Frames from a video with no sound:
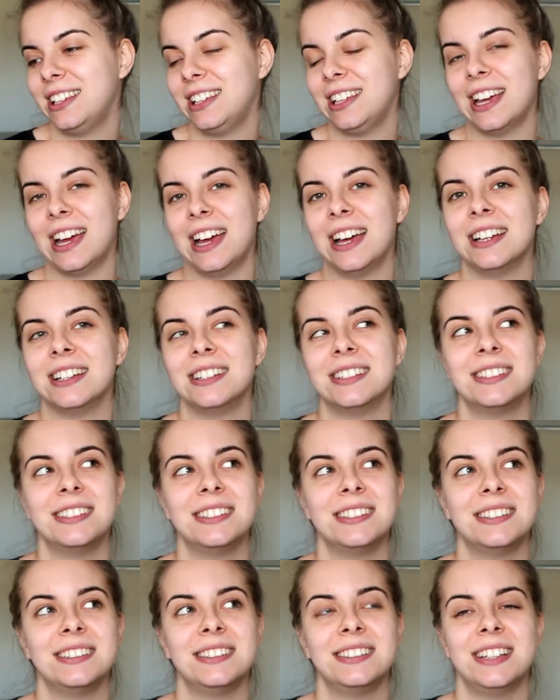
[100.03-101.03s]
Yeah,
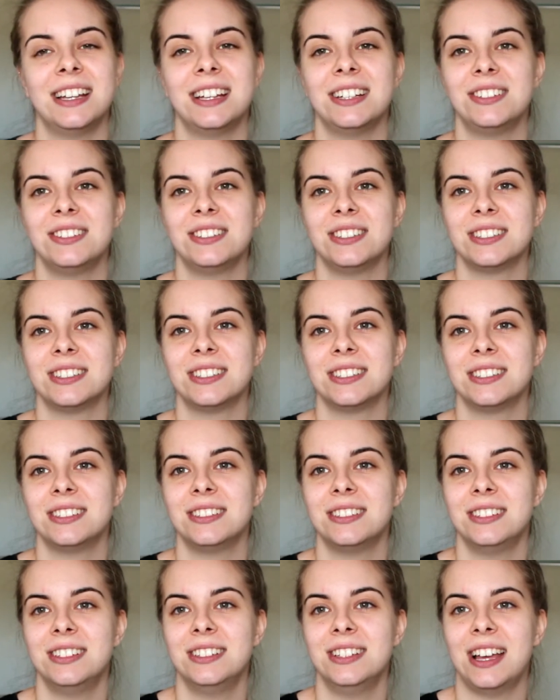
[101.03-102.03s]
let's
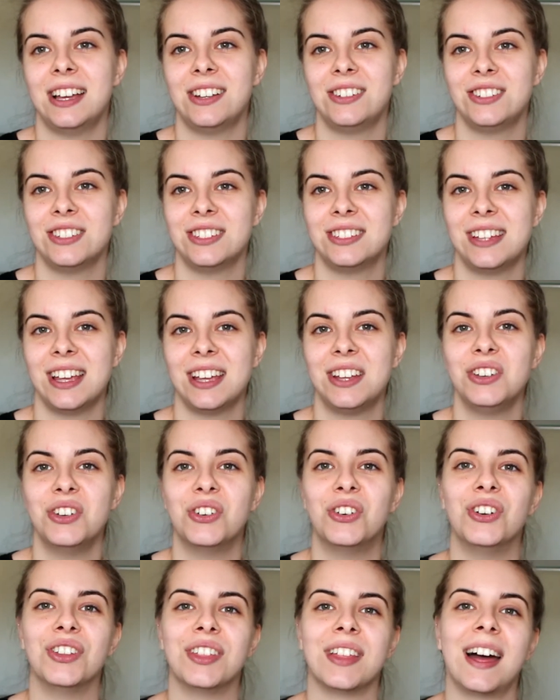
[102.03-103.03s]
just
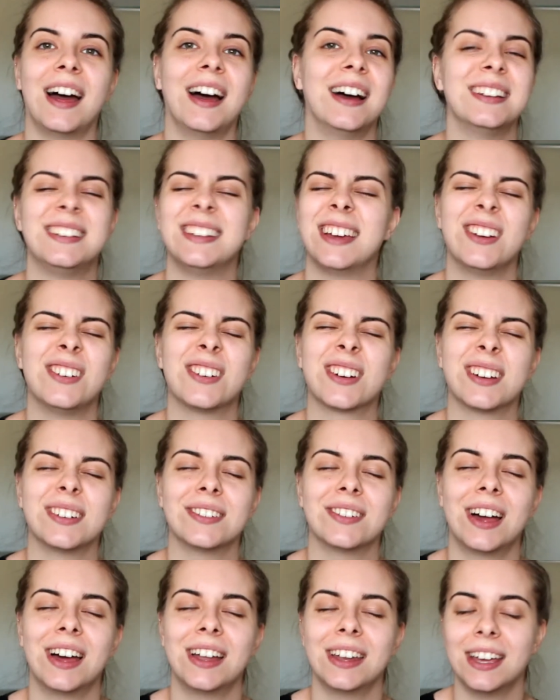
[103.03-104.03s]
ignore that and don't worry
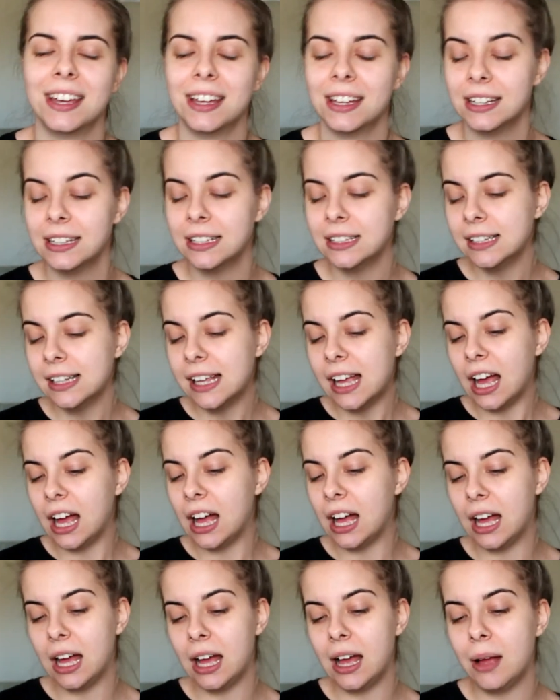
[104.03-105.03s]
about
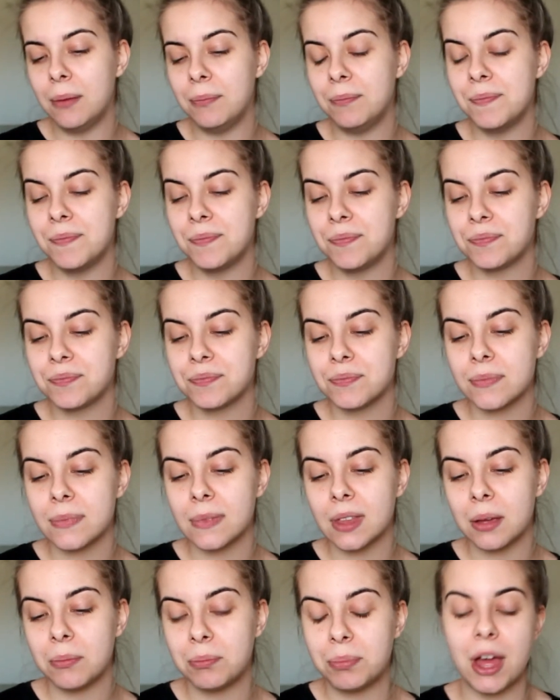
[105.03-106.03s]
it.
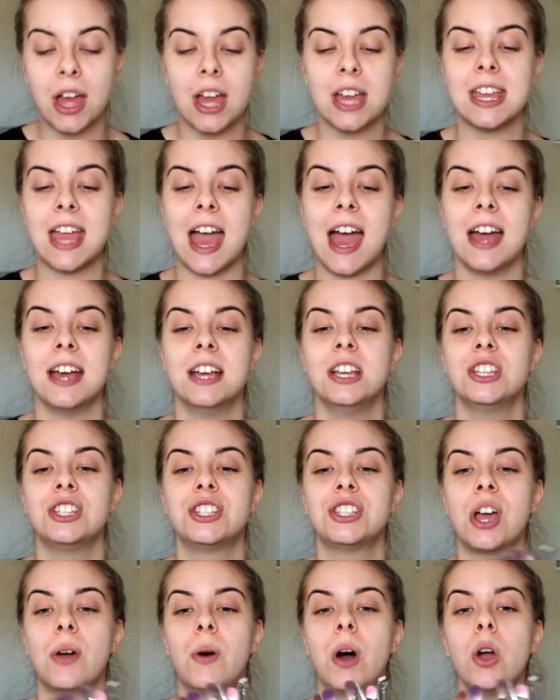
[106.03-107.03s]
But yeah,
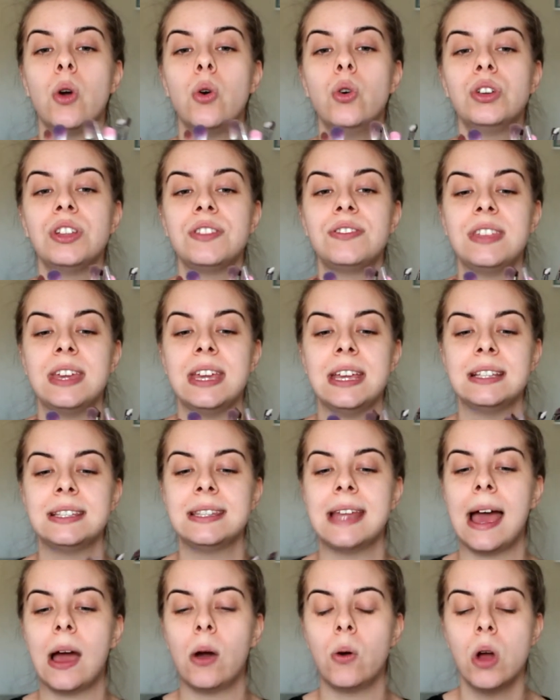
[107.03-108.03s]
so I ordered these.
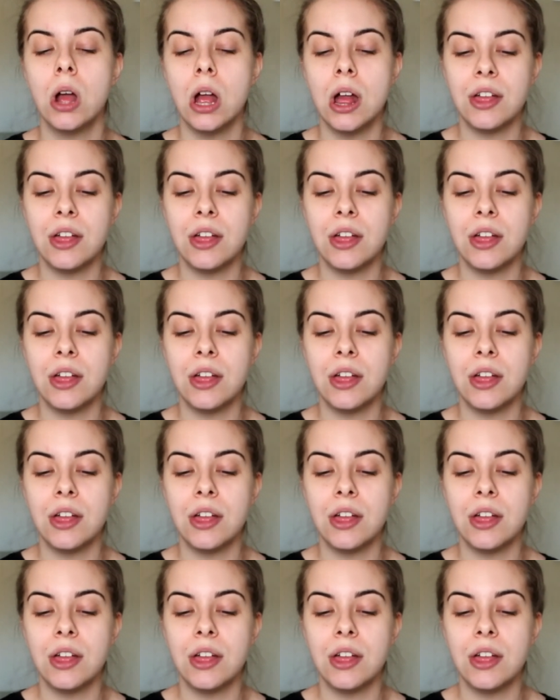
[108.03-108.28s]
Now,